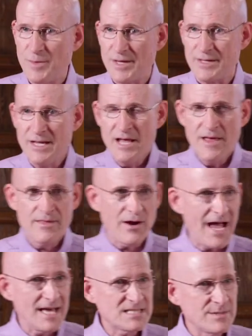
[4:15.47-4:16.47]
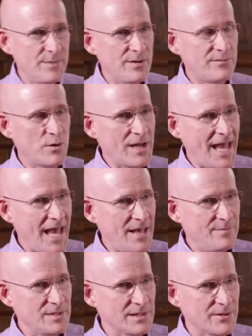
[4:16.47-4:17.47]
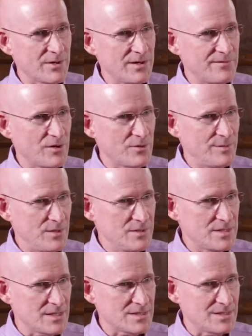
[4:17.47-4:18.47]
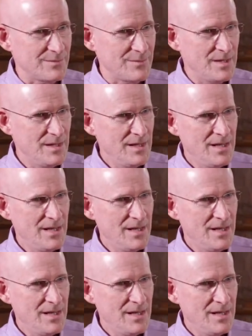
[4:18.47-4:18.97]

but there has to be a vocabulary of your immune system